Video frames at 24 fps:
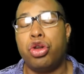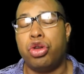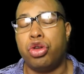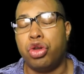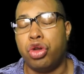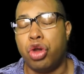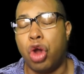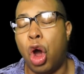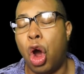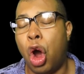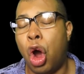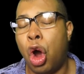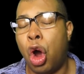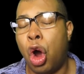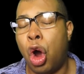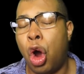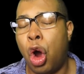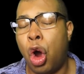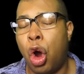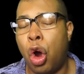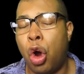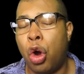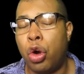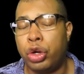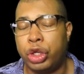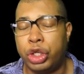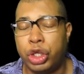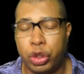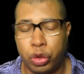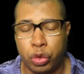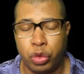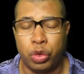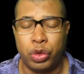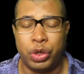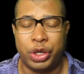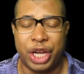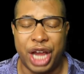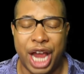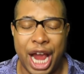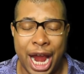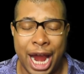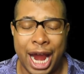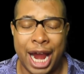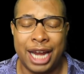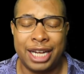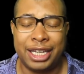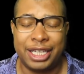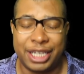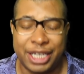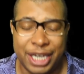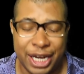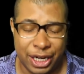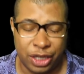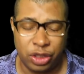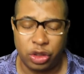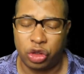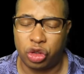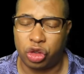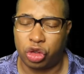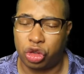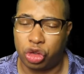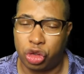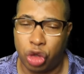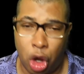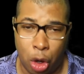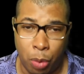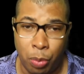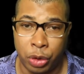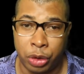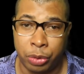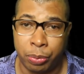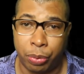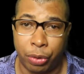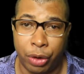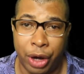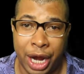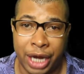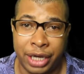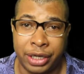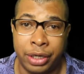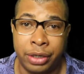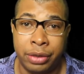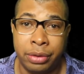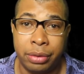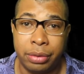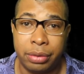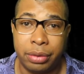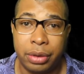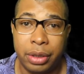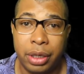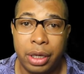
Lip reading: No, you can't get someone pregnant